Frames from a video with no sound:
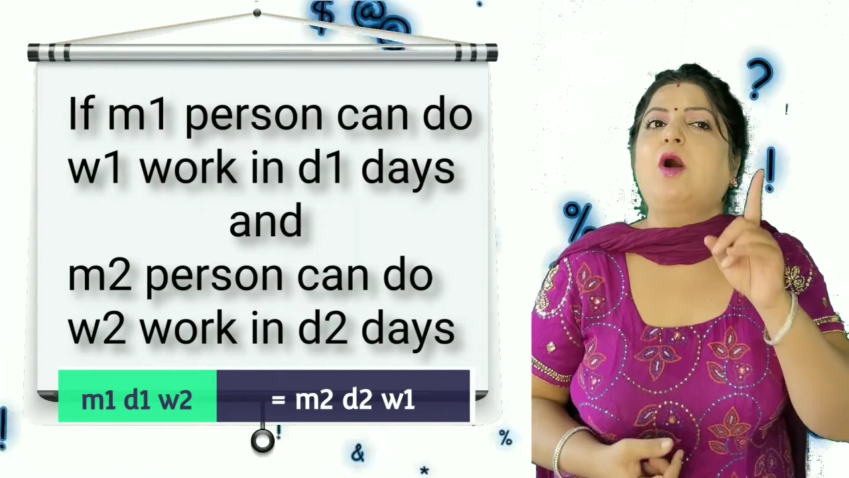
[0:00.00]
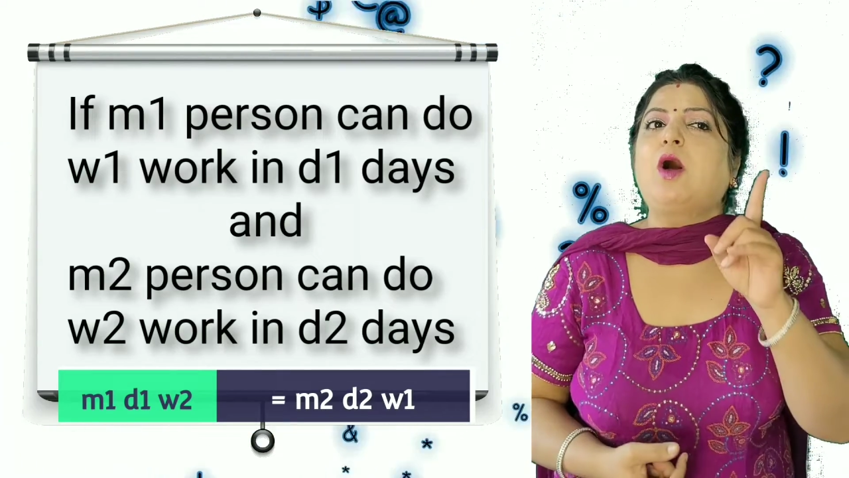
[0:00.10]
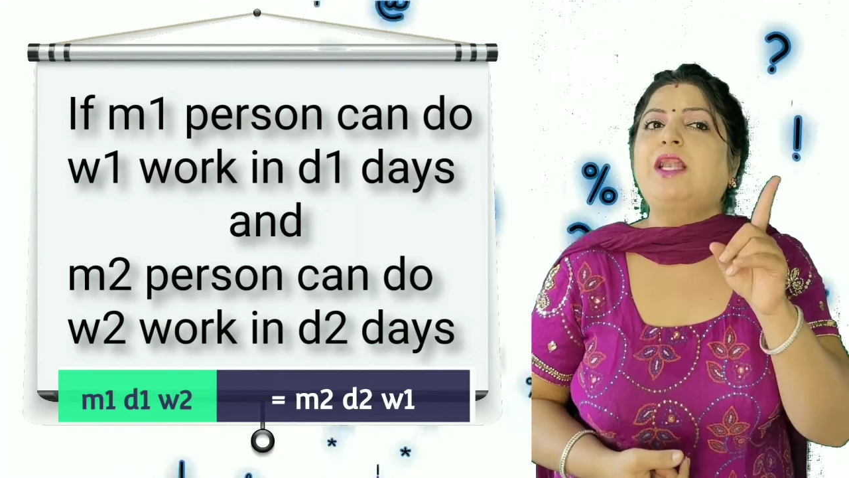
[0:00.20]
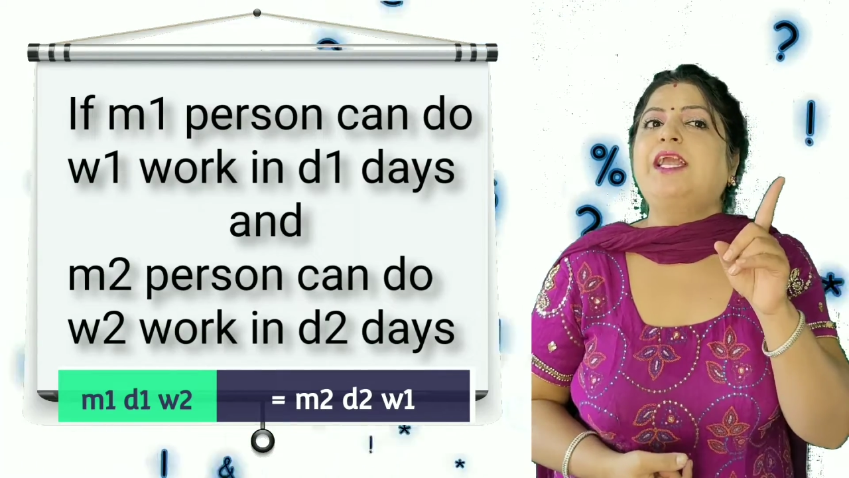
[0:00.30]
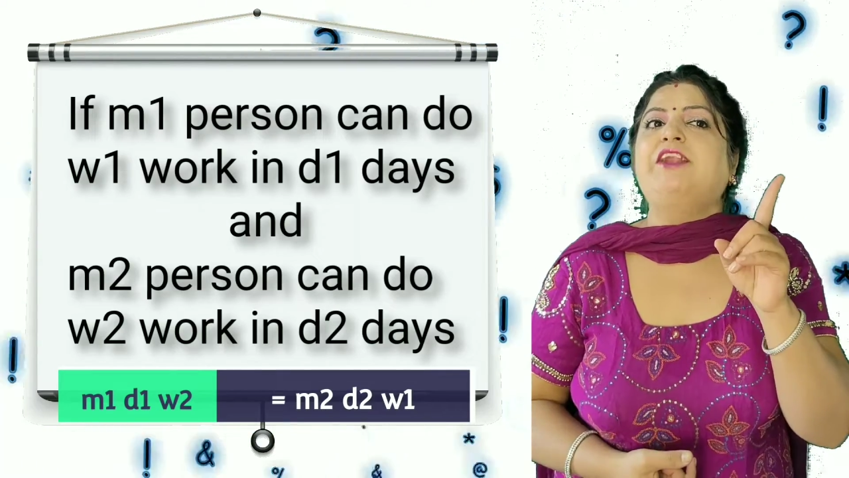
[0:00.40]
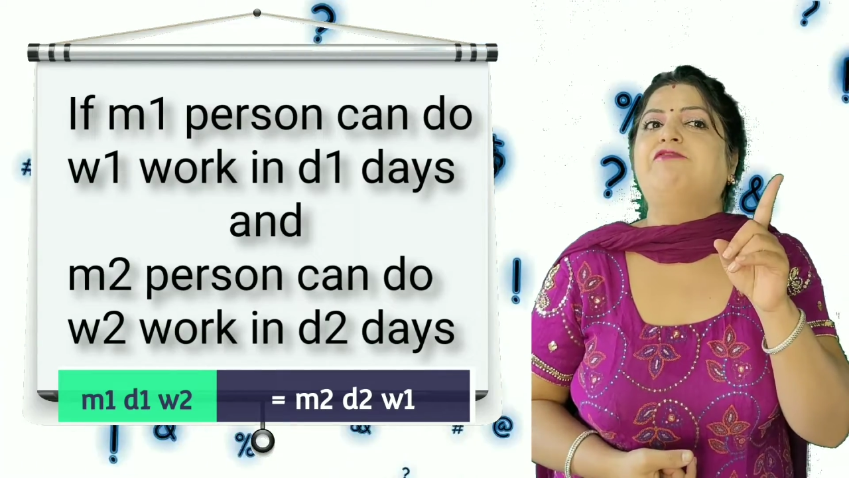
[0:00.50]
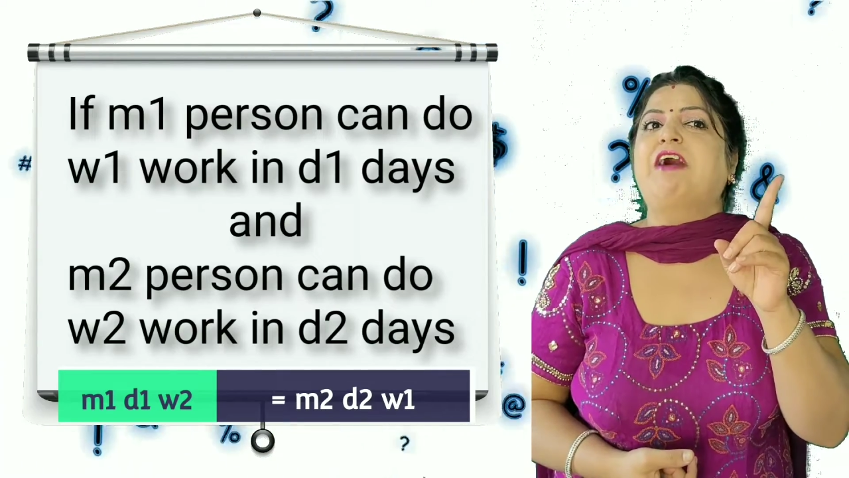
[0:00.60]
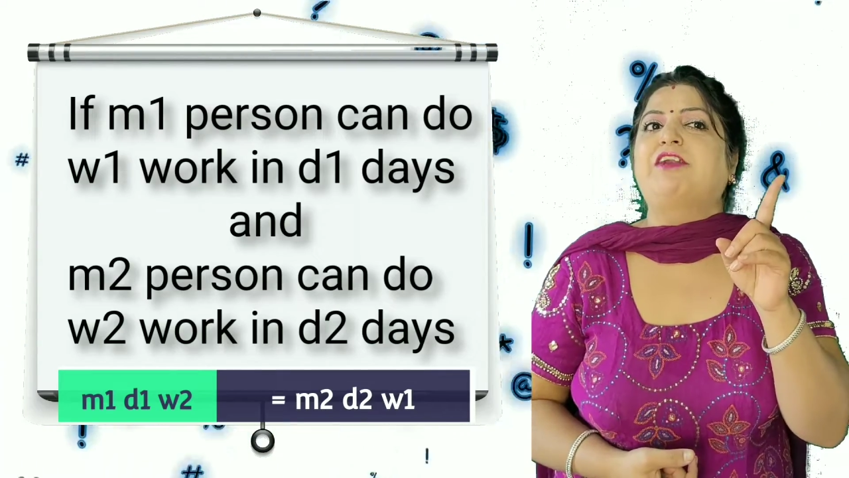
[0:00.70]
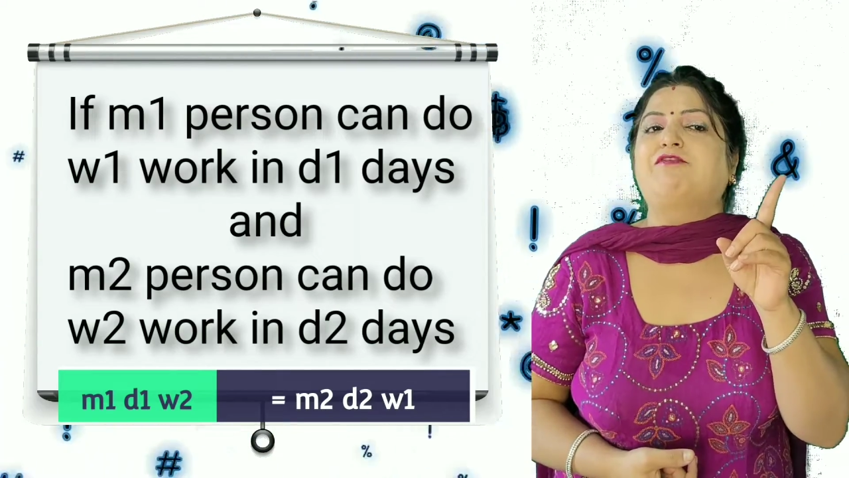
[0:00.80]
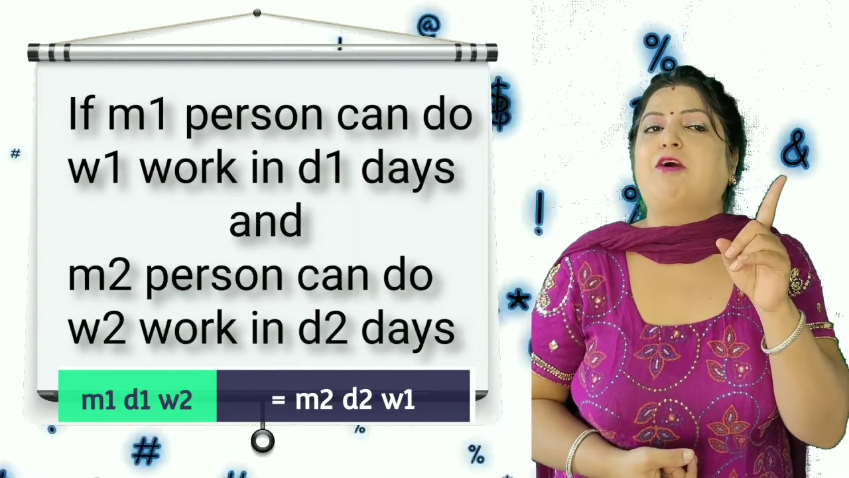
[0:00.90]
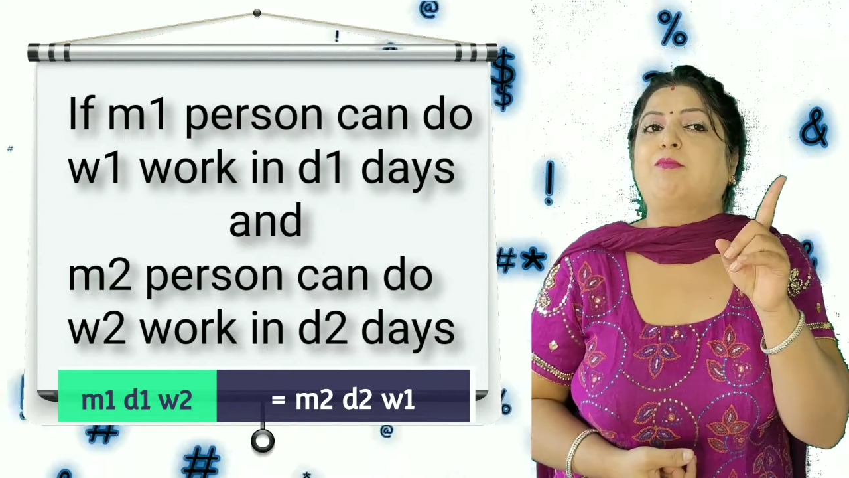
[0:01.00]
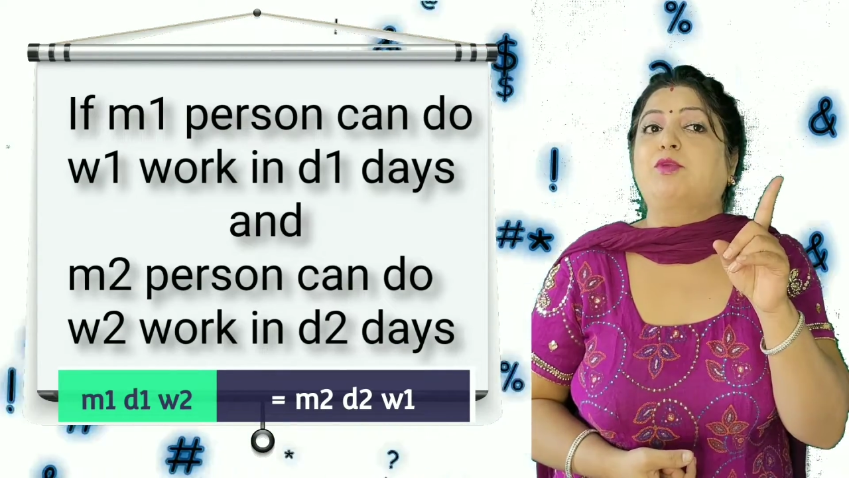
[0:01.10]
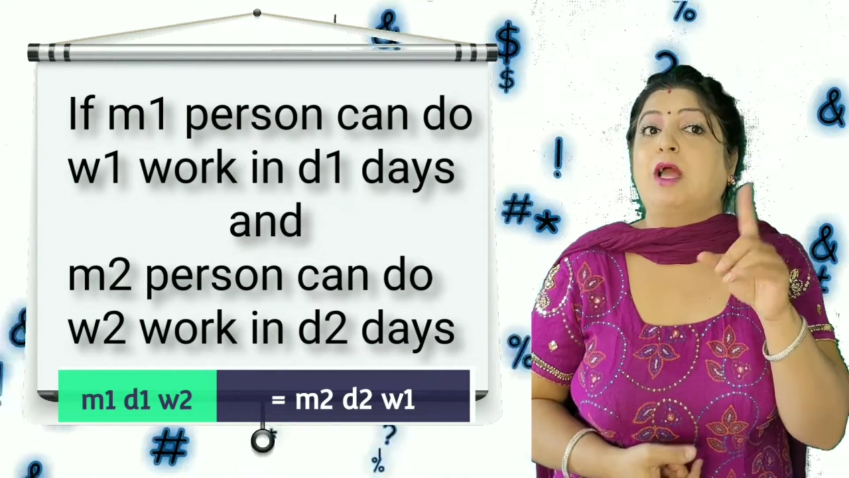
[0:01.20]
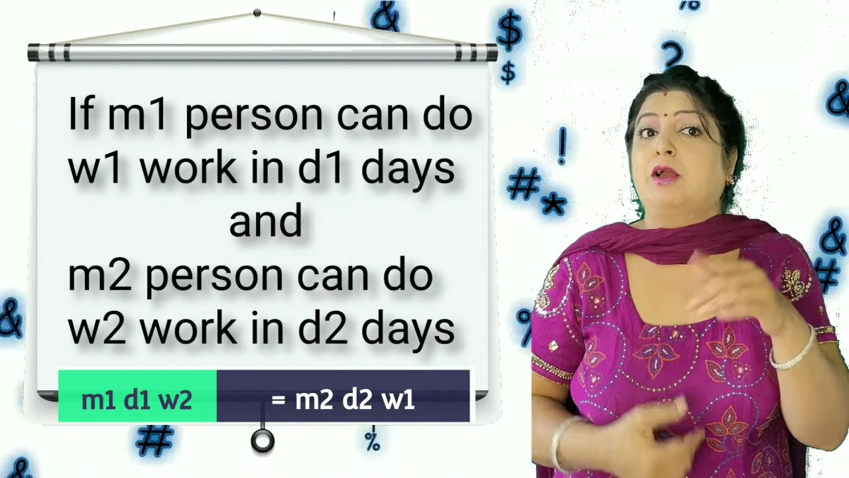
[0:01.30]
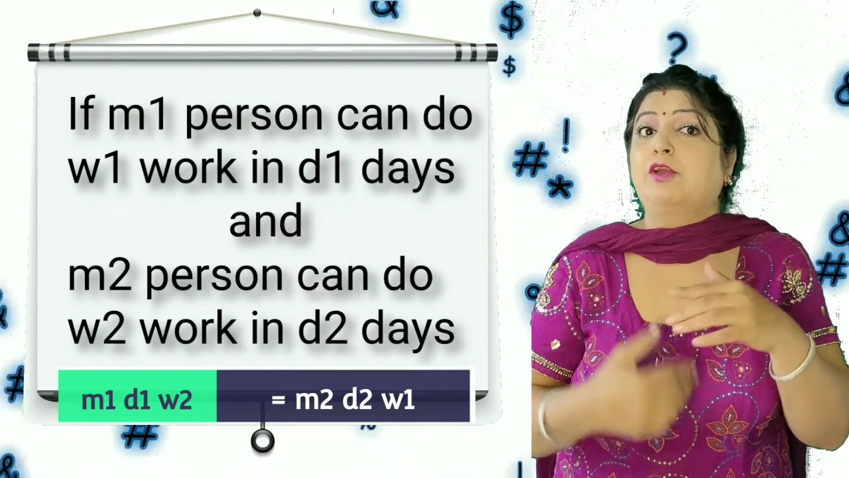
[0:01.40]
all-in-one
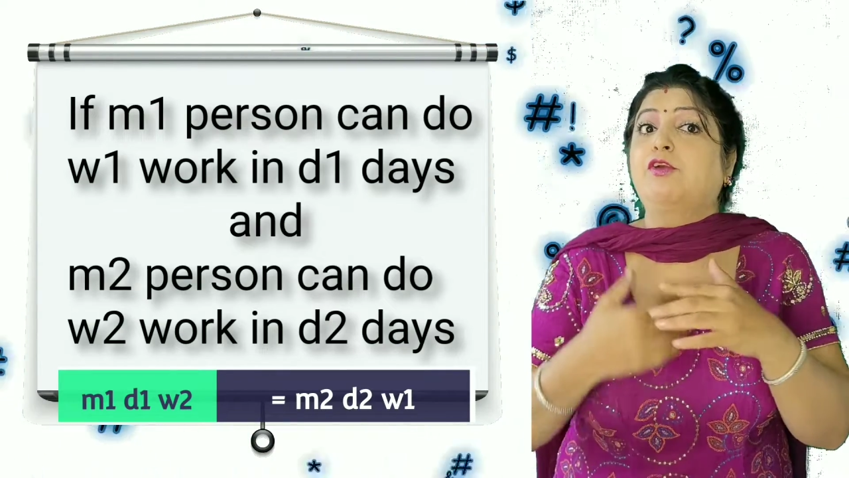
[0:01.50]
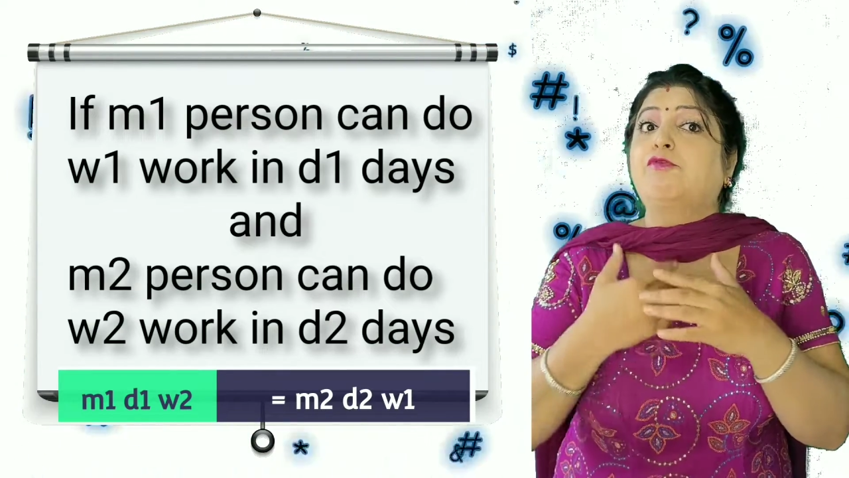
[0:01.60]
formula.